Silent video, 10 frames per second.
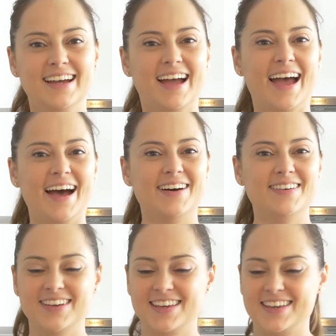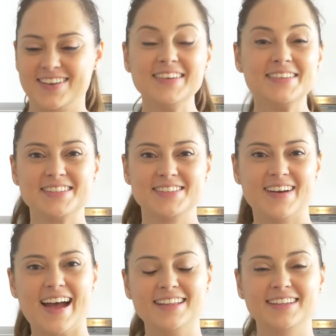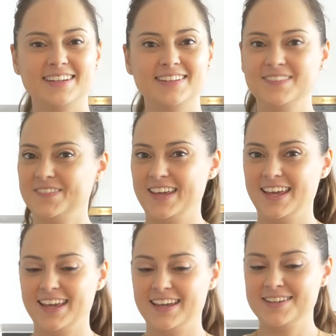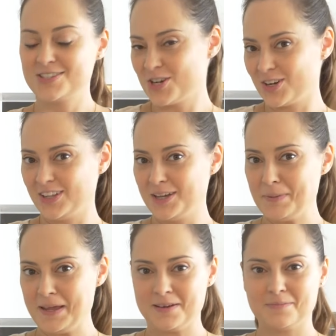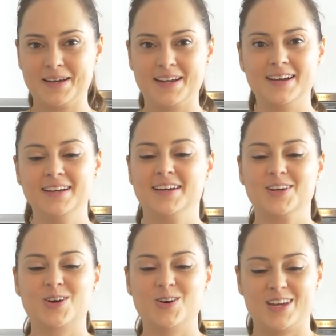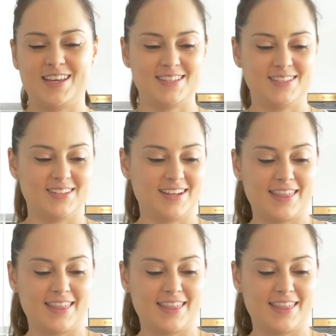How cute do our little vegan chocolate peanut butter cookies look?